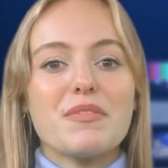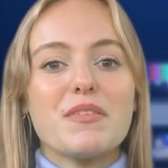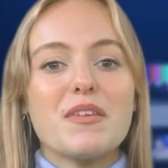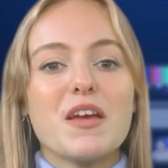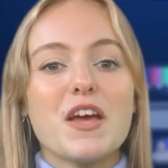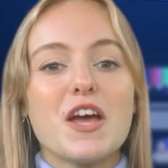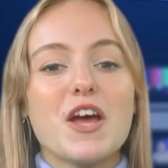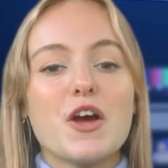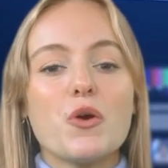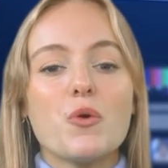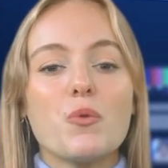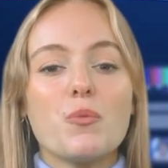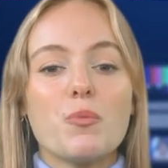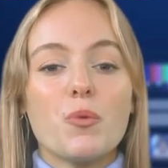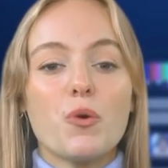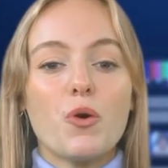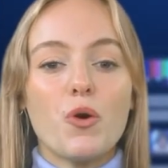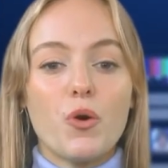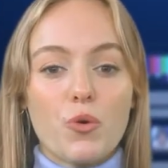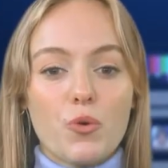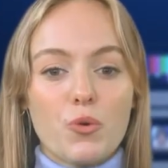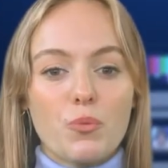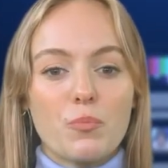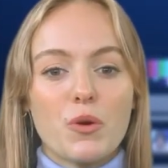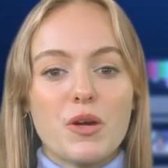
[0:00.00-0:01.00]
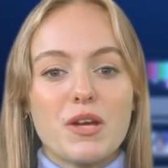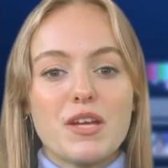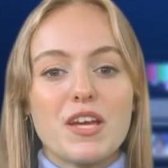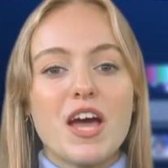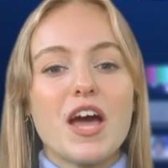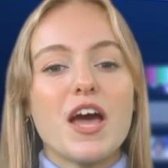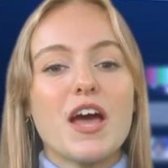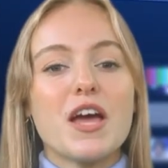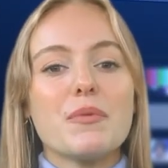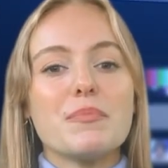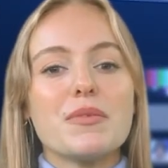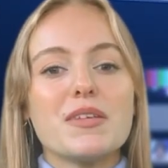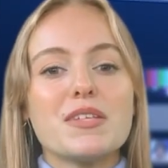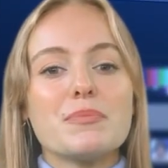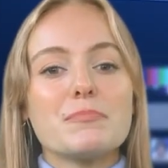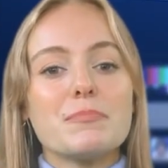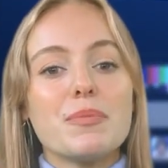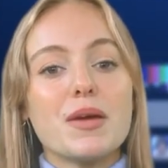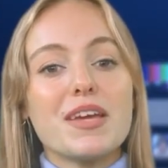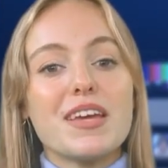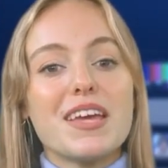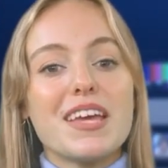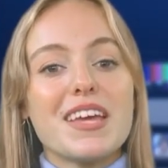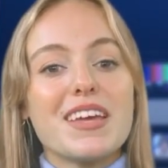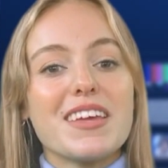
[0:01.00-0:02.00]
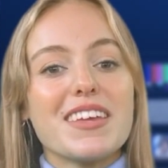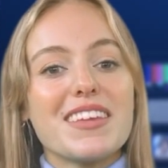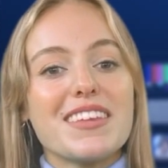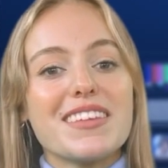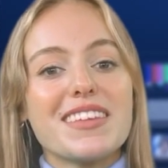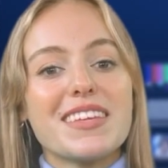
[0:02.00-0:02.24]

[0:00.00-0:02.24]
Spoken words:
In a world where time is money,